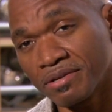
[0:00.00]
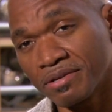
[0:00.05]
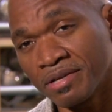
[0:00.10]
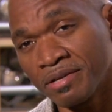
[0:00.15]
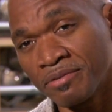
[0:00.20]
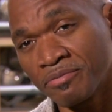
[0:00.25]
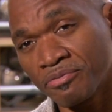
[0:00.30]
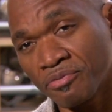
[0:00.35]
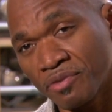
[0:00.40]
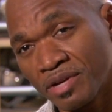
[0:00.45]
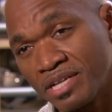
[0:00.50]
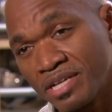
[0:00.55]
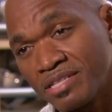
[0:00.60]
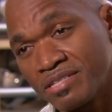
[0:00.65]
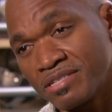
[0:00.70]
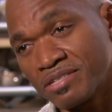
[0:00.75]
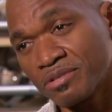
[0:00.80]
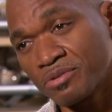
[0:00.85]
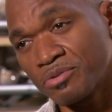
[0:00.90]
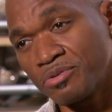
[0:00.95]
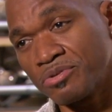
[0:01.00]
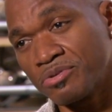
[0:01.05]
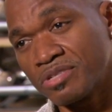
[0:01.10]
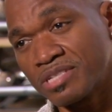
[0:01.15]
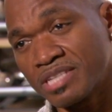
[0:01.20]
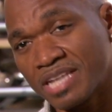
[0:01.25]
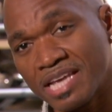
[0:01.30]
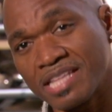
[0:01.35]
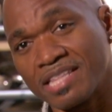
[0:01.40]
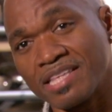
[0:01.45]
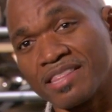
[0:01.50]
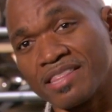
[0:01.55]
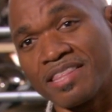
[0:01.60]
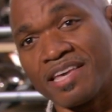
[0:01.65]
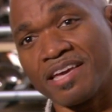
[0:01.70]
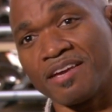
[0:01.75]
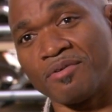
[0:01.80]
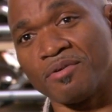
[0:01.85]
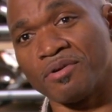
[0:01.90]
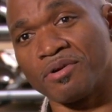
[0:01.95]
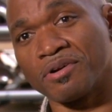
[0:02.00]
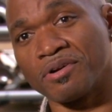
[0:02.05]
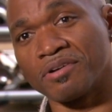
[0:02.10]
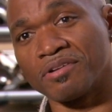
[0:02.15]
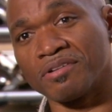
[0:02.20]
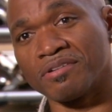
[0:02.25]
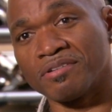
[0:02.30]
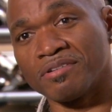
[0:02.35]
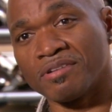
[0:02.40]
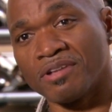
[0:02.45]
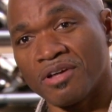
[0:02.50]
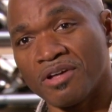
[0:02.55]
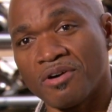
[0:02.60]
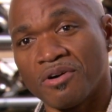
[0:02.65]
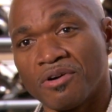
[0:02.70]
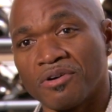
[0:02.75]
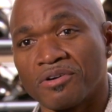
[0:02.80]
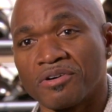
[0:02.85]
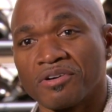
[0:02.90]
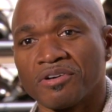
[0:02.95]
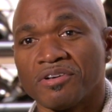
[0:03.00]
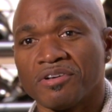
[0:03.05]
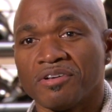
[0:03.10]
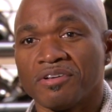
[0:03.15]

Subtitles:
and friends who say that they were long,